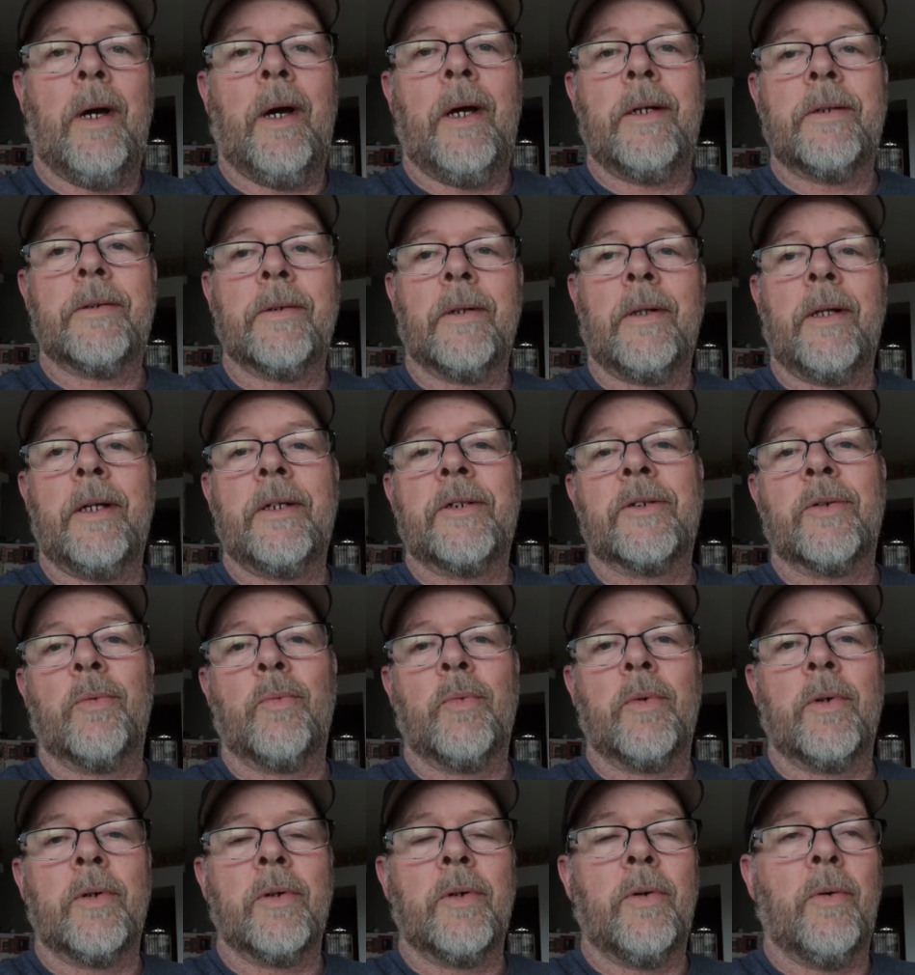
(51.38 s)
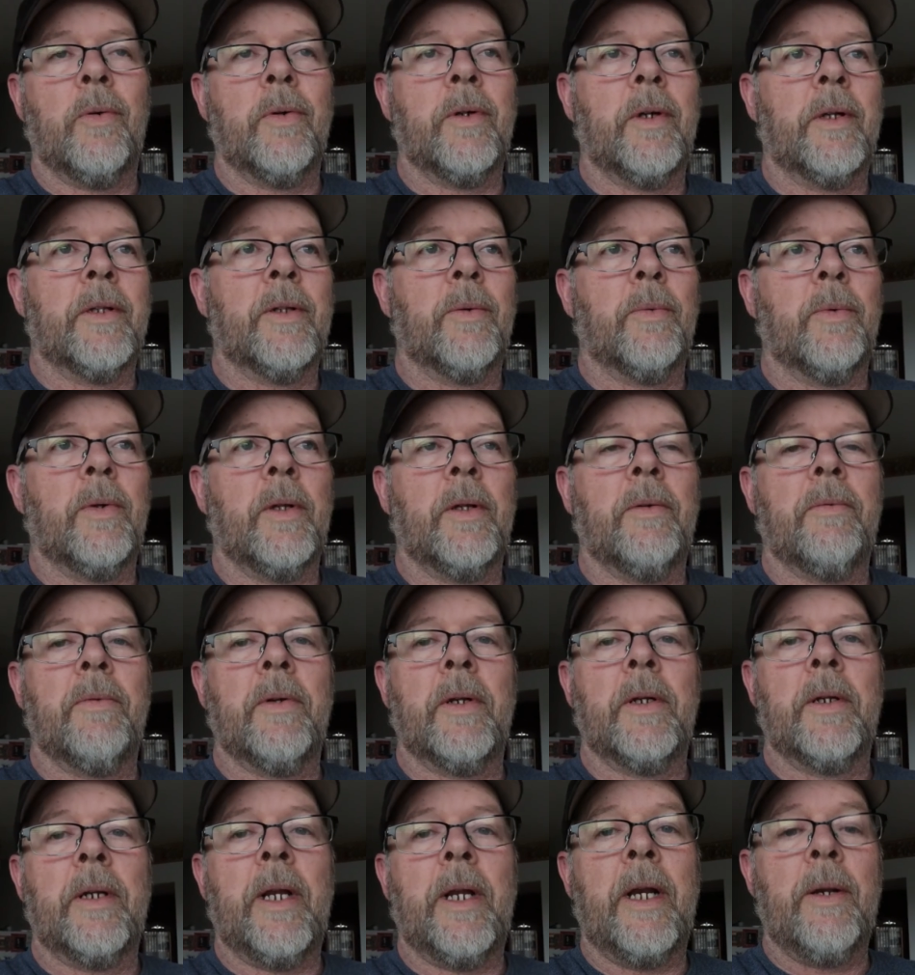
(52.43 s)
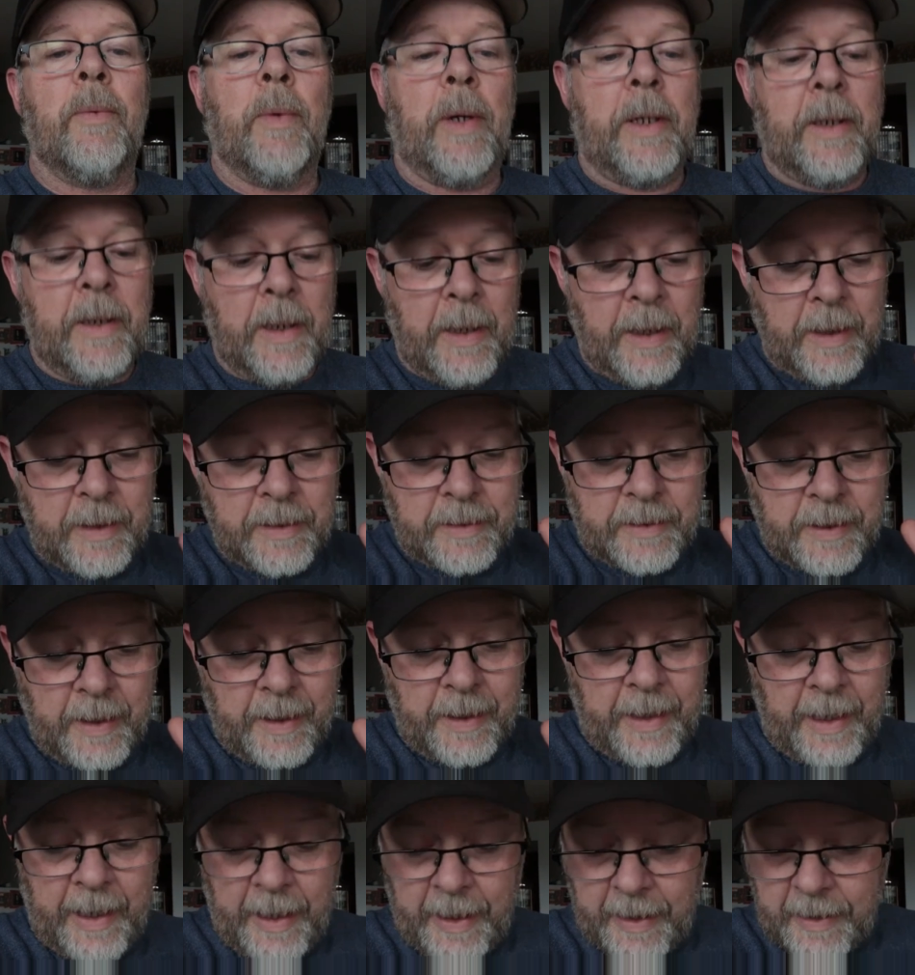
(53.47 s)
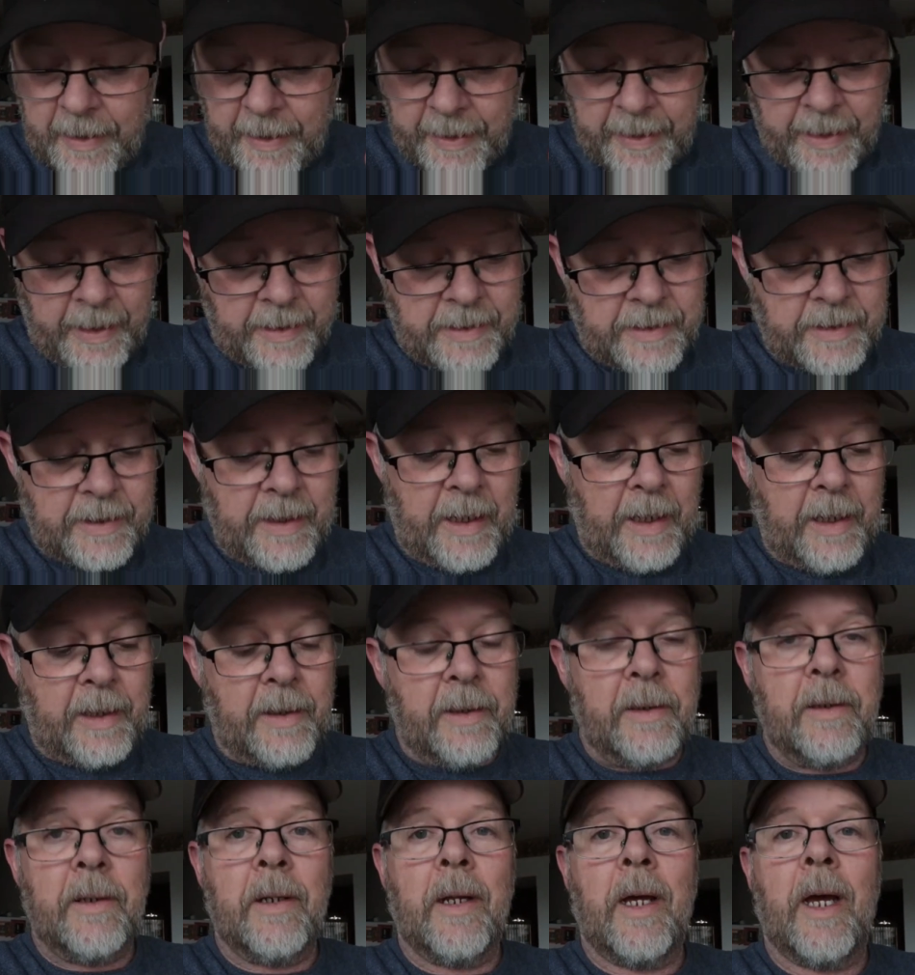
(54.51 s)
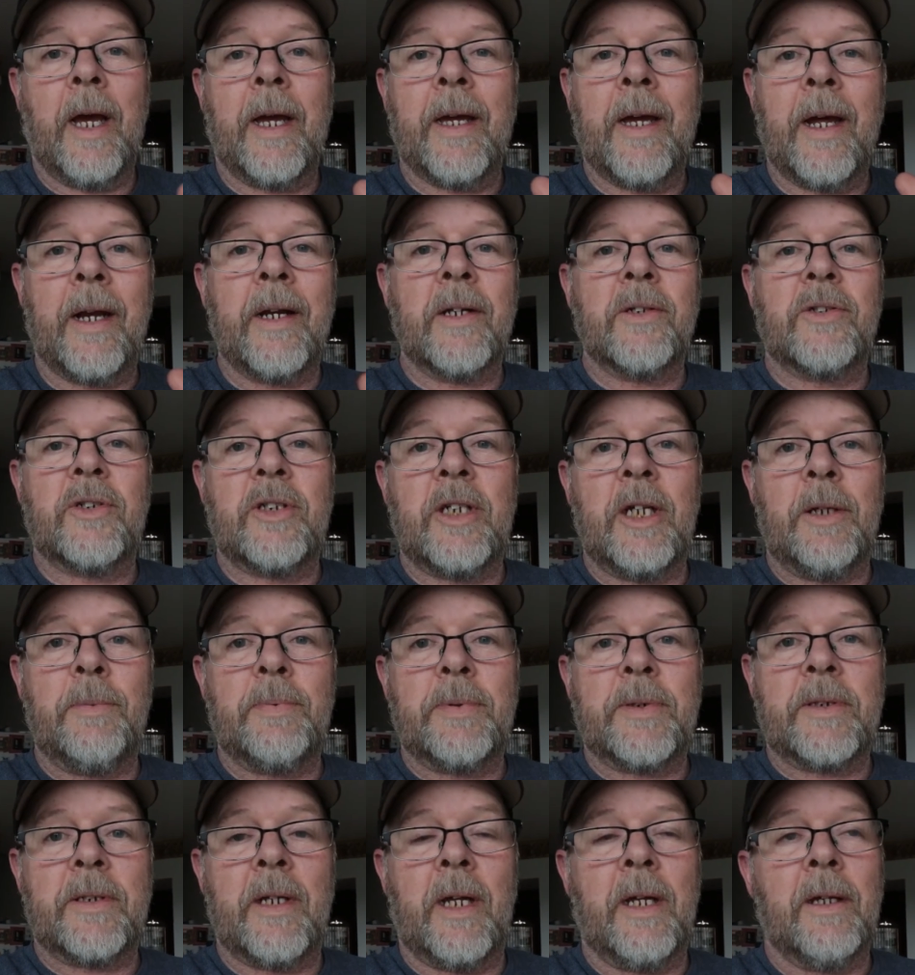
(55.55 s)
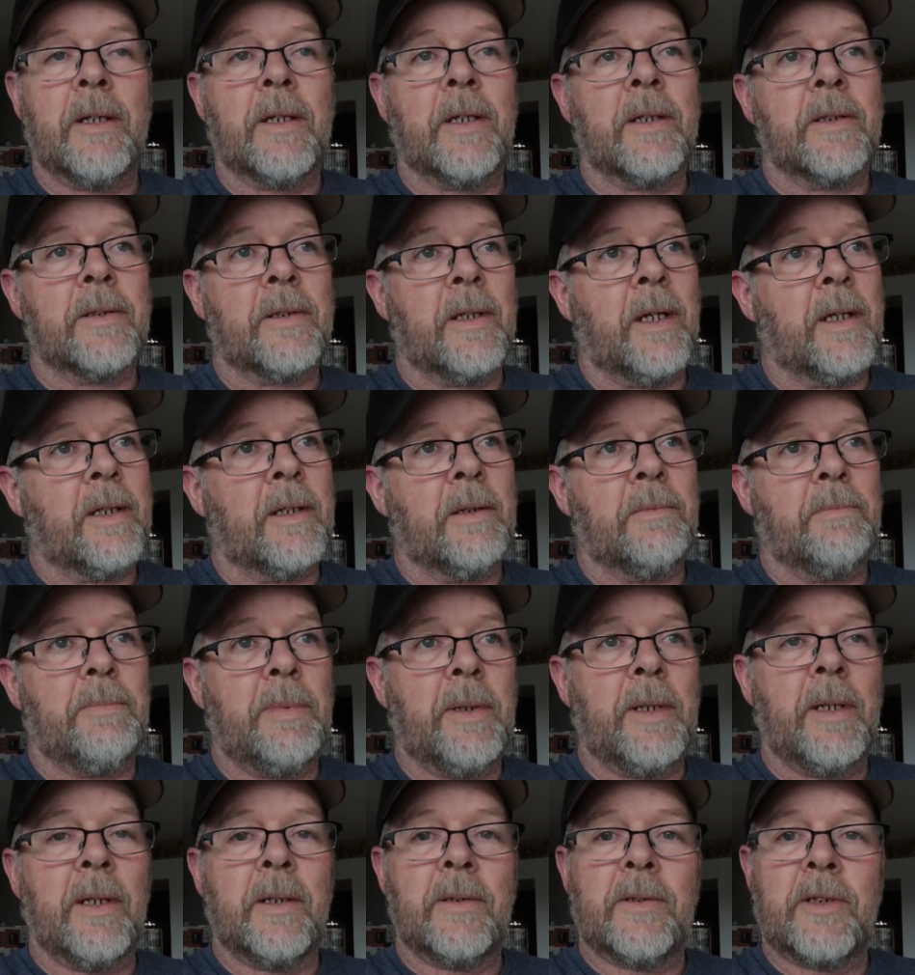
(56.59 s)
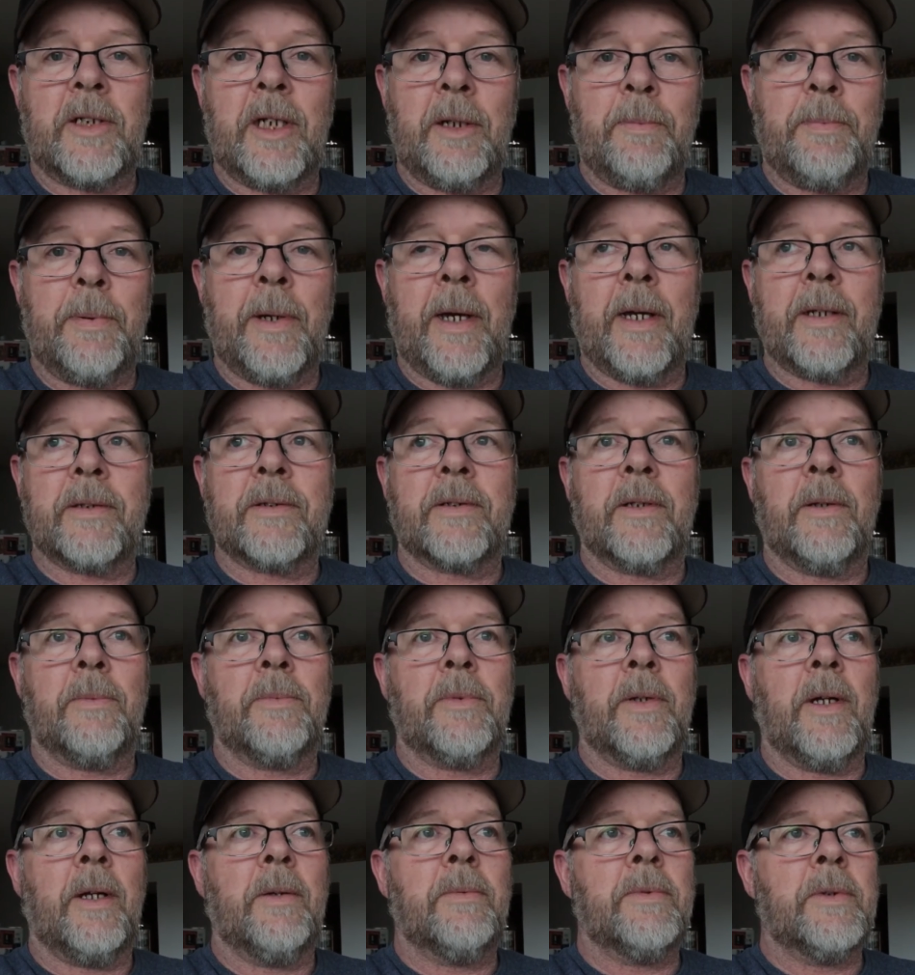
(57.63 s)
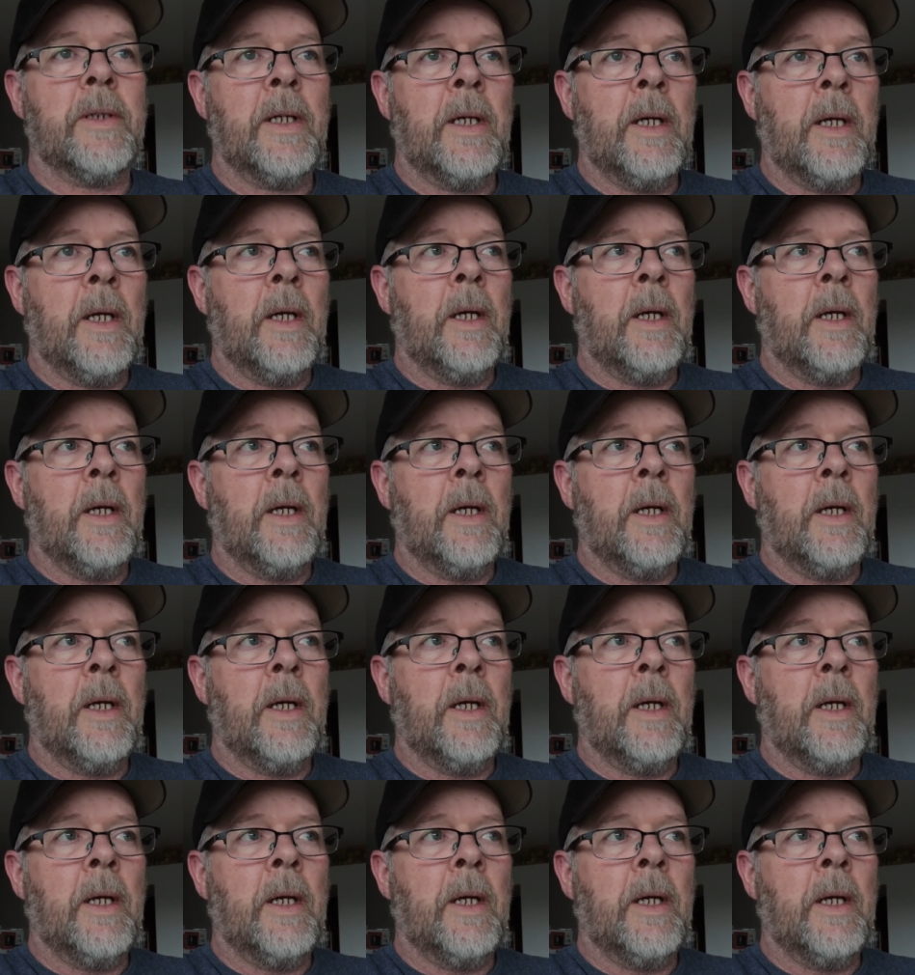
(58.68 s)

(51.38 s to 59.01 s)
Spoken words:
isolation world going on that we're living in. Anyway, today, like I said, I got a cheap steak because I can be a cheap ass sometimes.